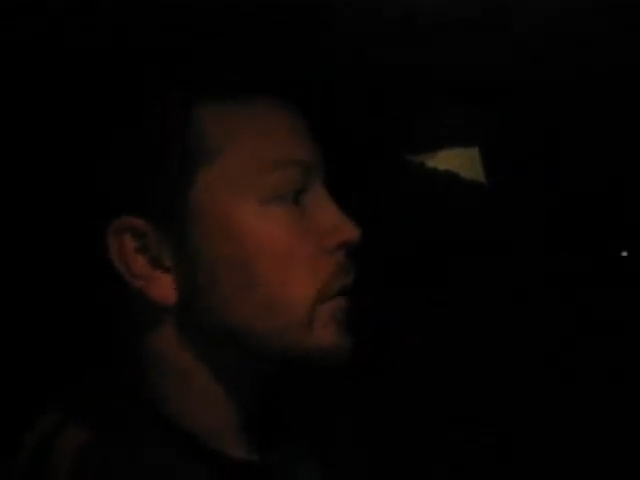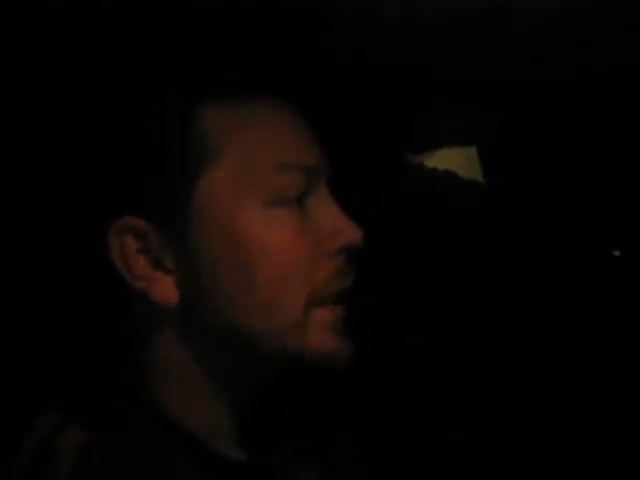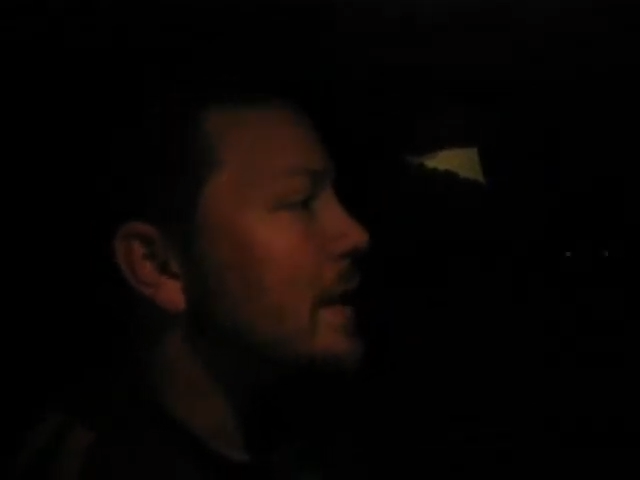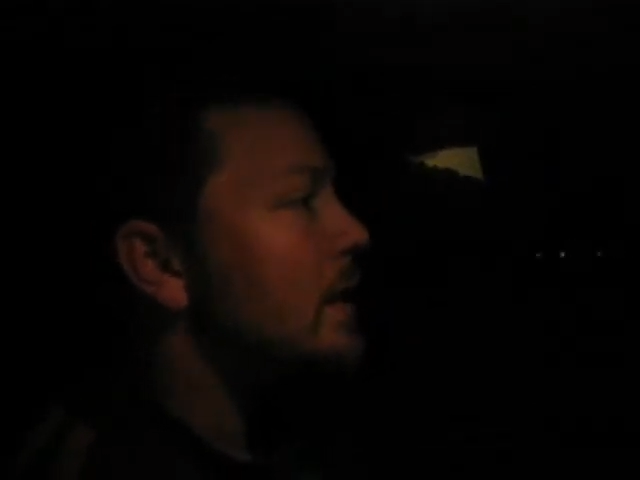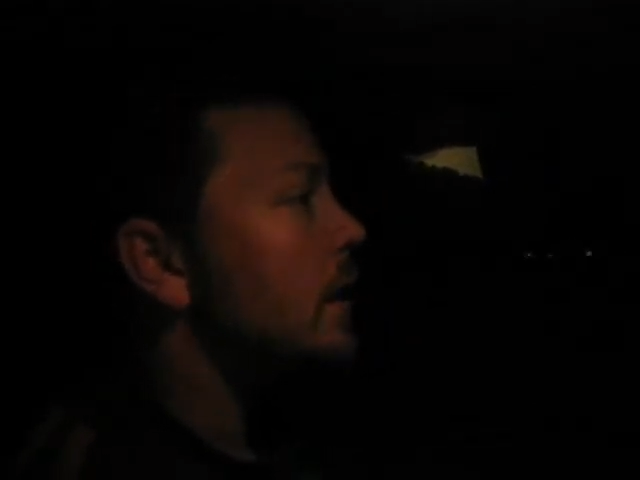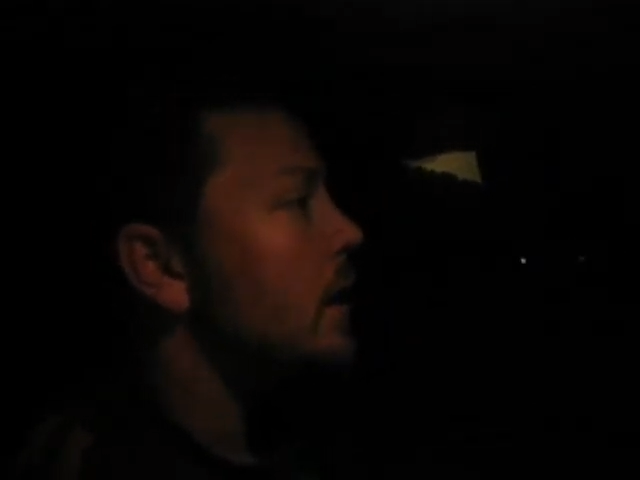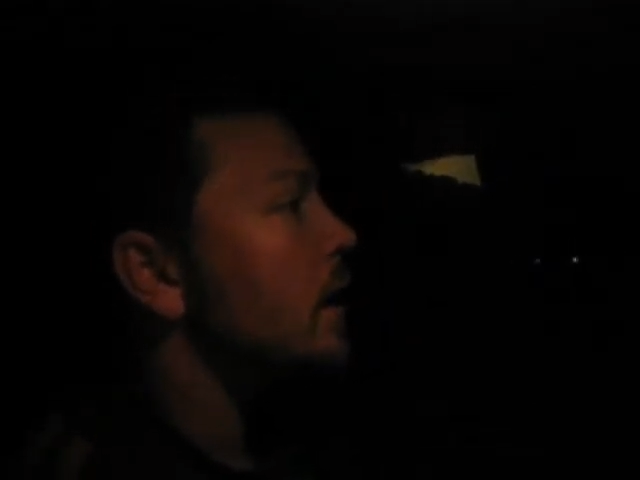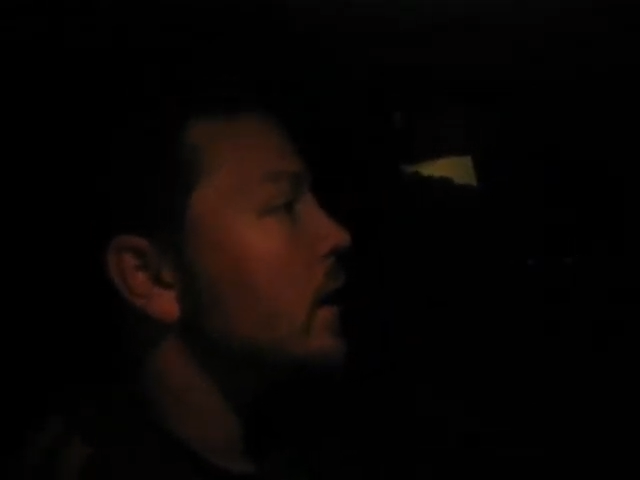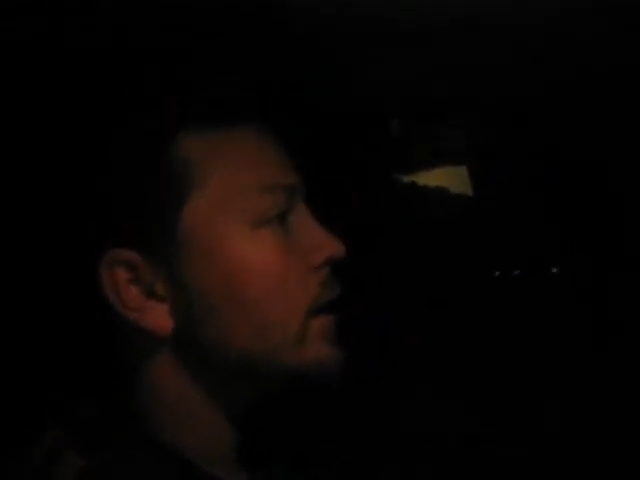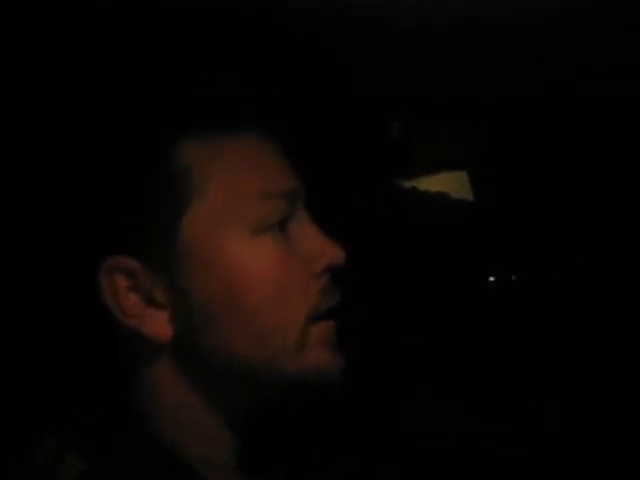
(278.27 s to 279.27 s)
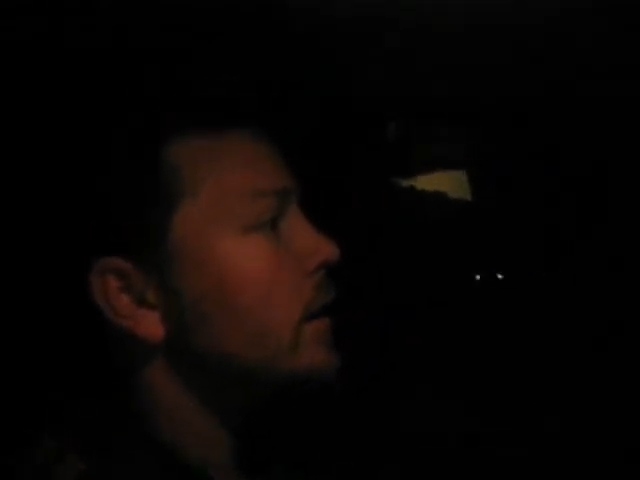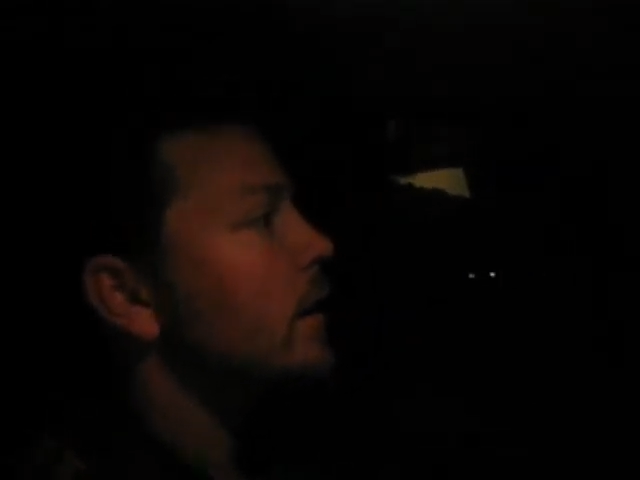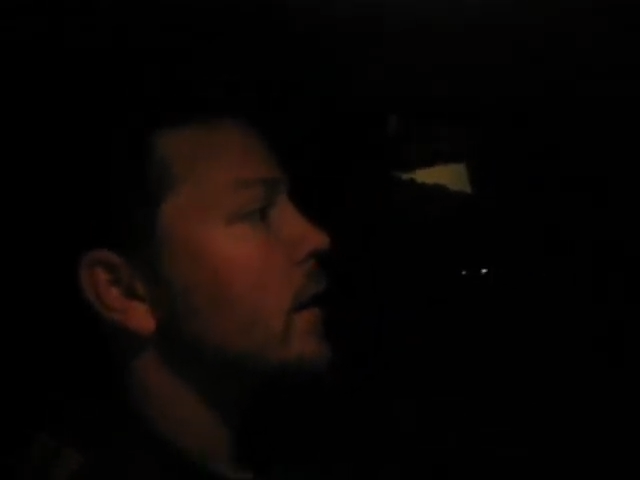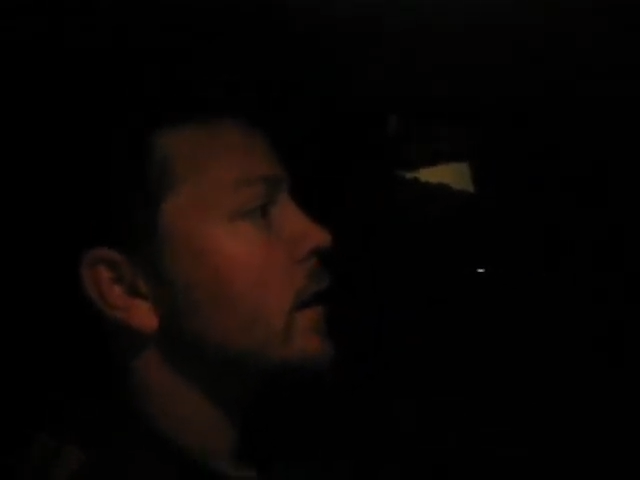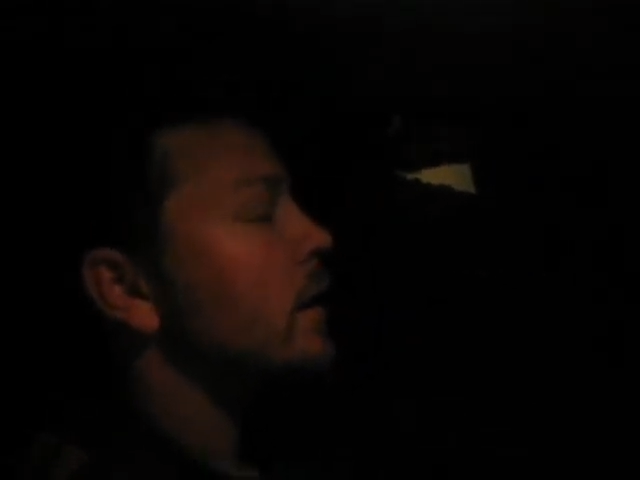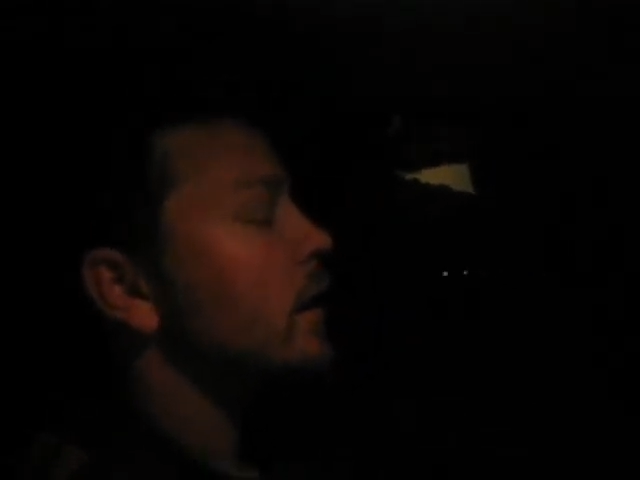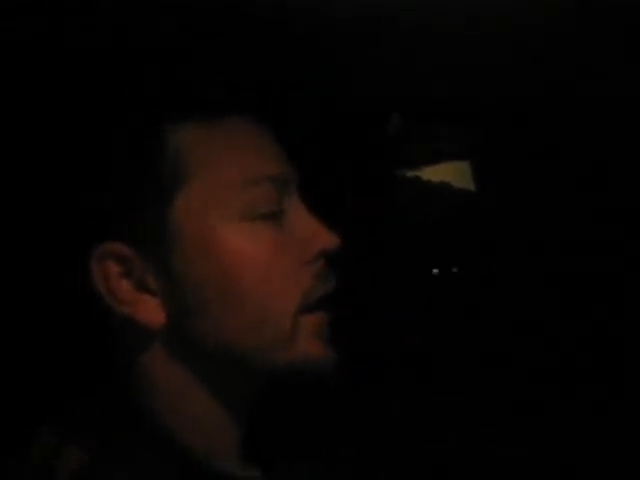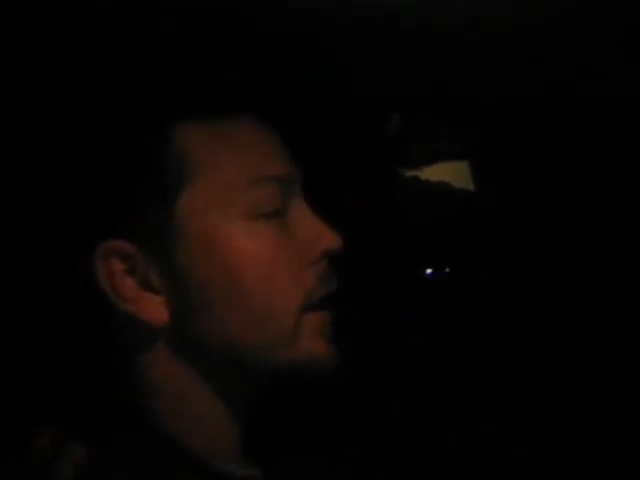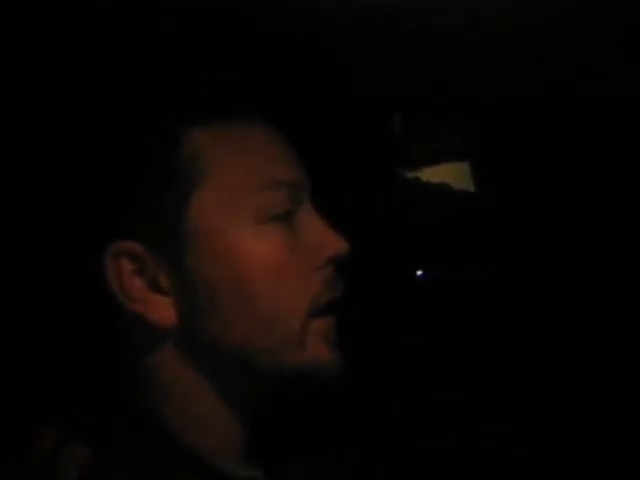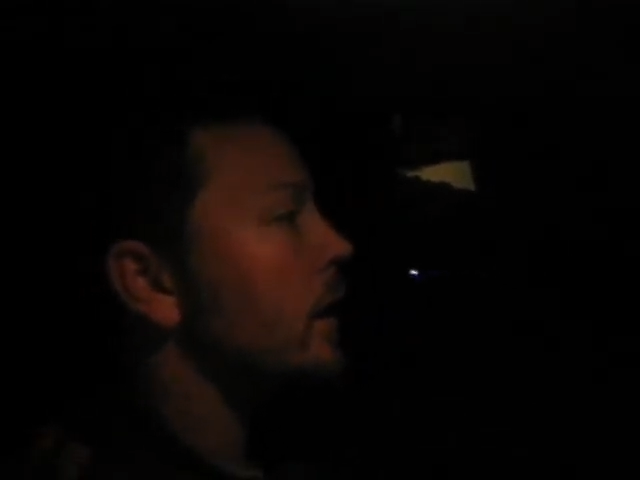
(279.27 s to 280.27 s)
Belize City,
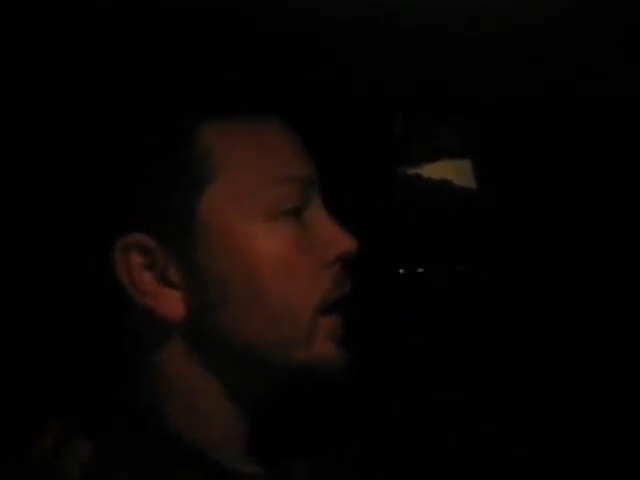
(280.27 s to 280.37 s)
and then